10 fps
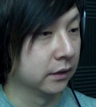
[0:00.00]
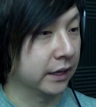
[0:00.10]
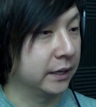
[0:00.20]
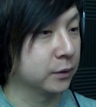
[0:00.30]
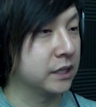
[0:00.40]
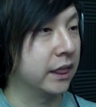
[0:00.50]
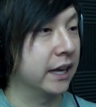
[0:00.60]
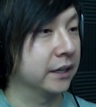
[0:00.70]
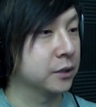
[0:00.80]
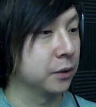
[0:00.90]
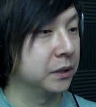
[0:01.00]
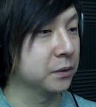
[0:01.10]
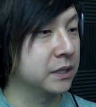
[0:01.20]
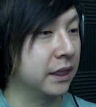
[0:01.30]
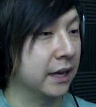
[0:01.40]
Like, here's the thing. So
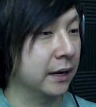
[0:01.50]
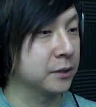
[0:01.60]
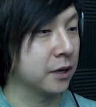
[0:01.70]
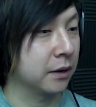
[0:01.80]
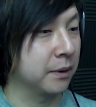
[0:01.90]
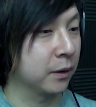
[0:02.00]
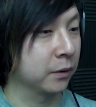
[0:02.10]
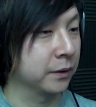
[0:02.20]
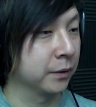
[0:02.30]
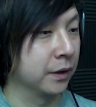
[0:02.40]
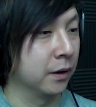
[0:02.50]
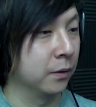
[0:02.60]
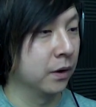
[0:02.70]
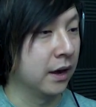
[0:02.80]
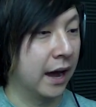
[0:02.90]
here's the thing I was talking about earlier,
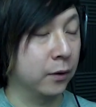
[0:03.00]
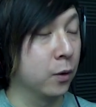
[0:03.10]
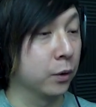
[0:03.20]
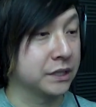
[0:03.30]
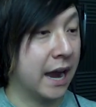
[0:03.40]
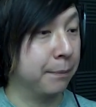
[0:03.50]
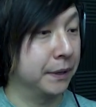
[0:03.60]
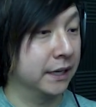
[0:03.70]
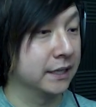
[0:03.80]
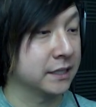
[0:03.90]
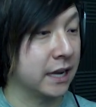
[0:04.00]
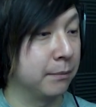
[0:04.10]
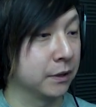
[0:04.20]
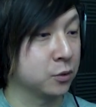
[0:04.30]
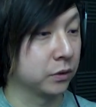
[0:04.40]
though. I don't know what's happening in this
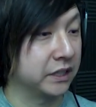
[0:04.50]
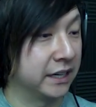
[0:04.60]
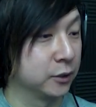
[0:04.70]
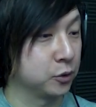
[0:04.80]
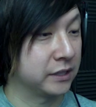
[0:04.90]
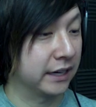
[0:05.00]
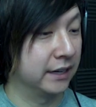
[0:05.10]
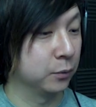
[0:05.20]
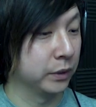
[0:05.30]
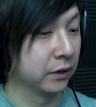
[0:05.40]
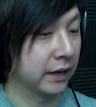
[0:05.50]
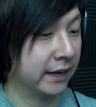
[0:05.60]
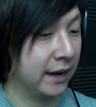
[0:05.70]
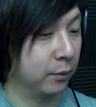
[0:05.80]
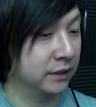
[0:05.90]
game, but it's really interesting and weird. I
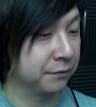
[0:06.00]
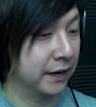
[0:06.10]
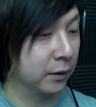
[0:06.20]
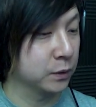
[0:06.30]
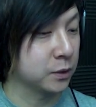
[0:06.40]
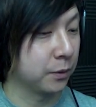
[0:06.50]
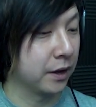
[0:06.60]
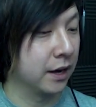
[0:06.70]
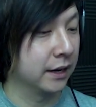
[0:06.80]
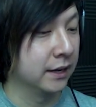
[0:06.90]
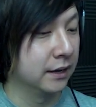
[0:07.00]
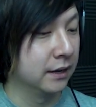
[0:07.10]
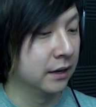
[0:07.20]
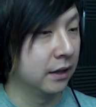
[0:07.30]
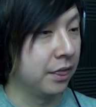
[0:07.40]
can't wait to find out what's going on
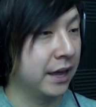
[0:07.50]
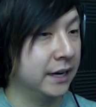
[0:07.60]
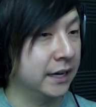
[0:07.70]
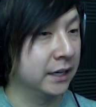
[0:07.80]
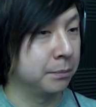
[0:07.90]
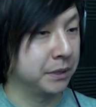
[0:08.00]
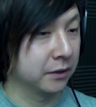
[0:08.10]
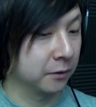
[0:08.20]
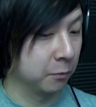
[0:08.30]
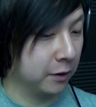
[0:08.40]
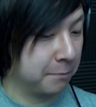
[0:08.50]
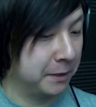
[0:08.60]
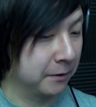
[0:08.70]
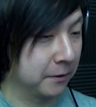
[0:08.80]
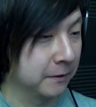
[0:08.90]
then it appeared. What
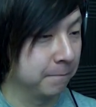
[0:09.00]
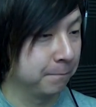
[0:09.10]
appeared?